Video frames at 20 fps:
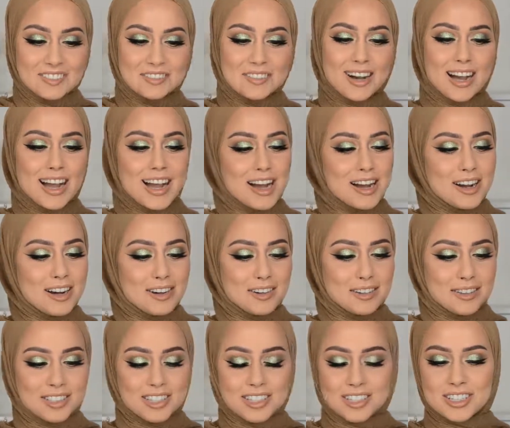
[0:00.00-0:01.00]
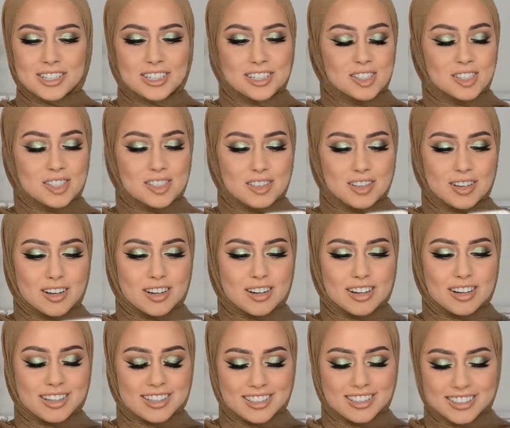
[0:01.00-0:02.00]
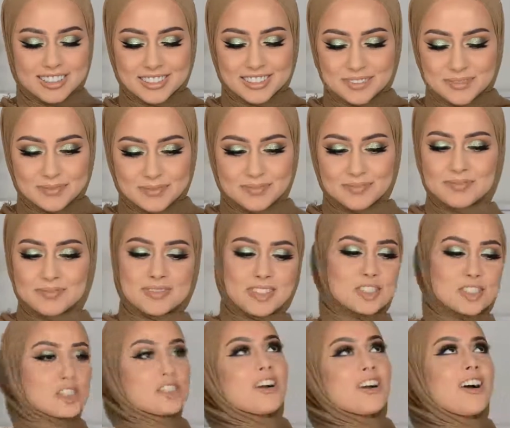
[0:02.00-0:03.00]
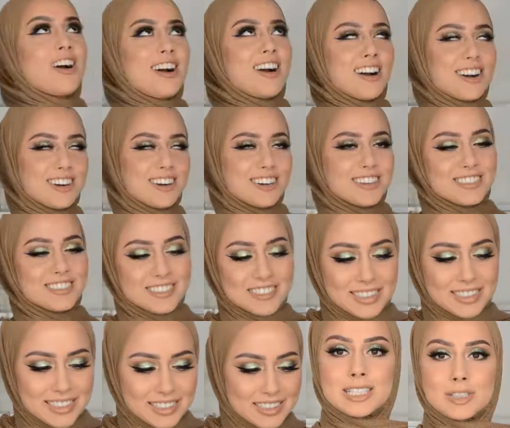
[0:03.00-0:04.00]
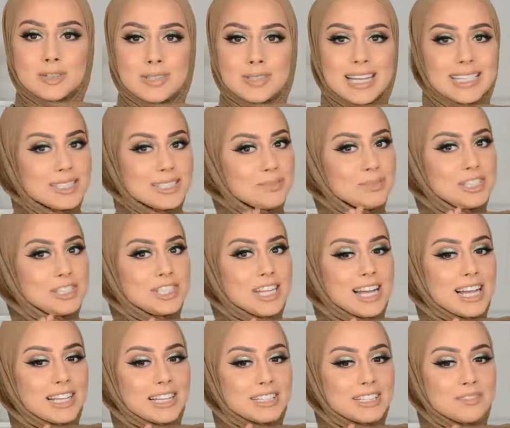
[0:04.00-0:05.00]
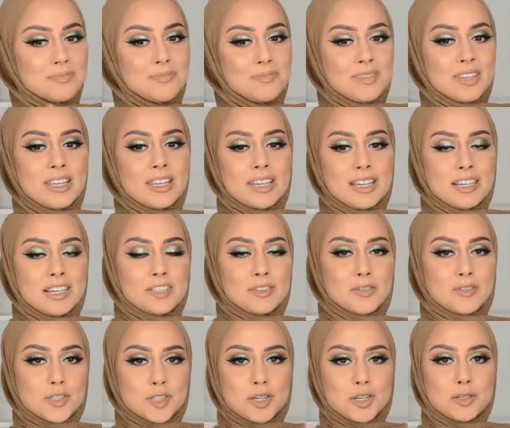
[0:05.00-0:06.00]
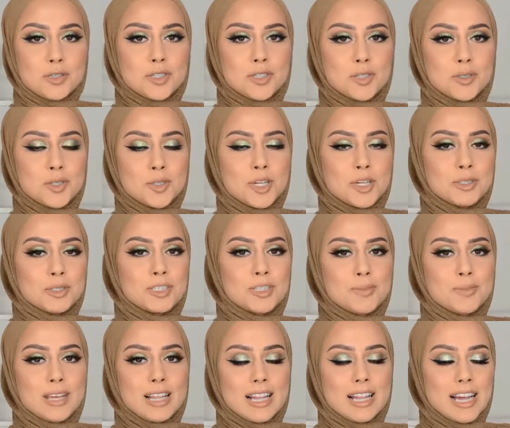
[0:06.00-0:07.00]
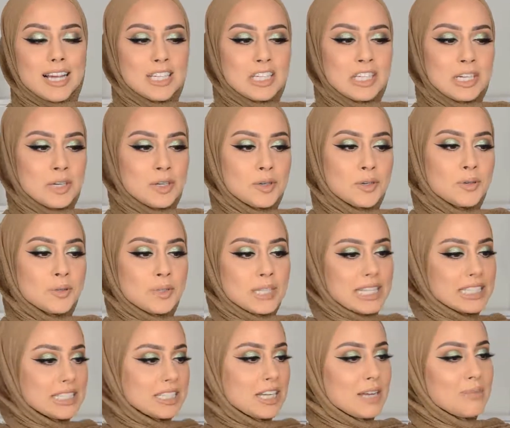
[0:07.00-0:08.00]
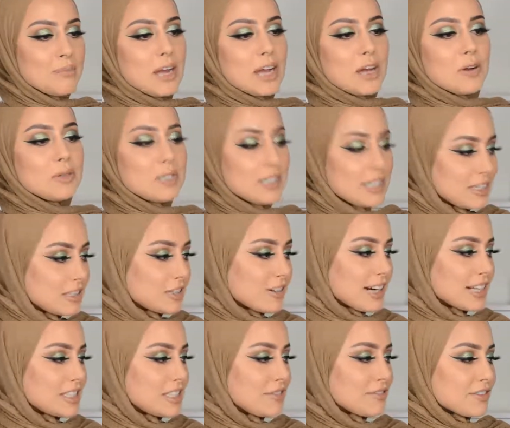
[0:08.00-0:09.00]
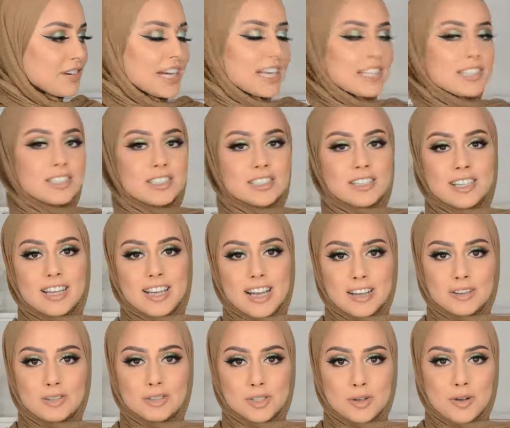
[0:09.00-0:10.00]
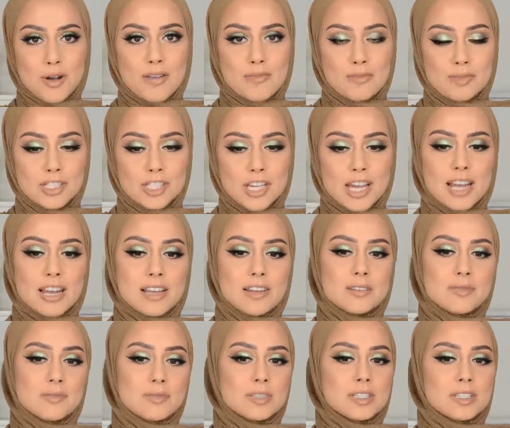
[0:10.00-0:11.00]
wow, you're a star. A star. So that's Michelle. For those who know Jamila, no, that's not my only crazy friend. I also have Michelle,